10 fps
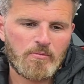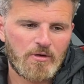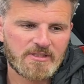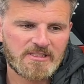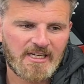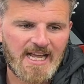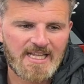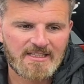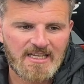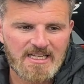was I'd
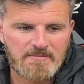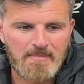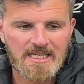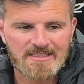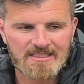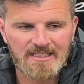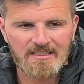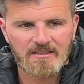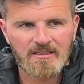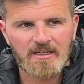had these
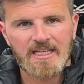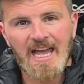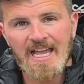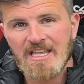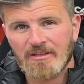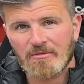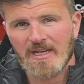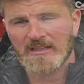Metzler K3, I